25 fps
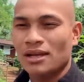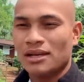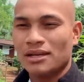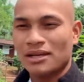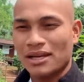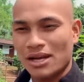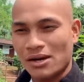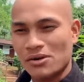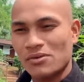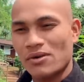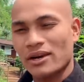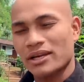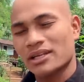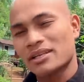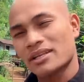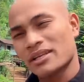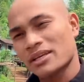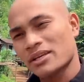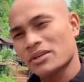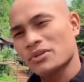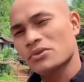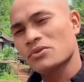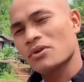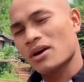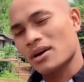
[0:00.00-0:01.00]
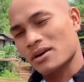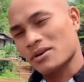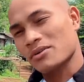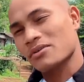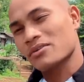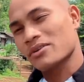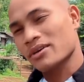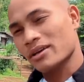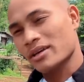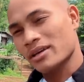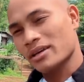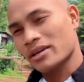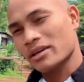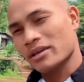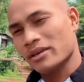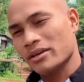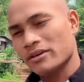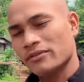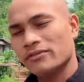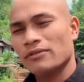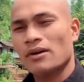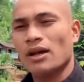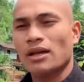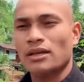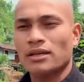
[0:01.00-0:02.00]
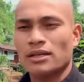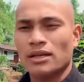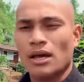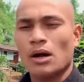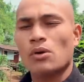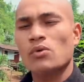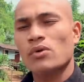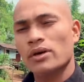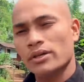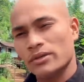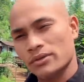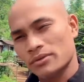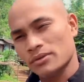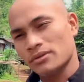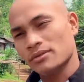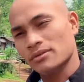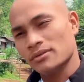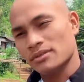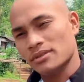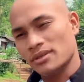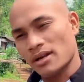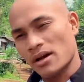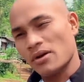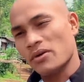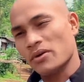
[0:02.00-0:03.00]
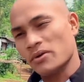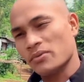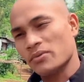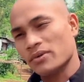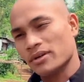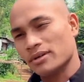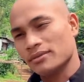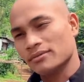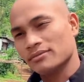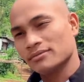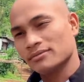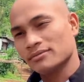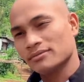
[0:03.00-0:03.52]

Now I think you are okay if I avoid you now and when.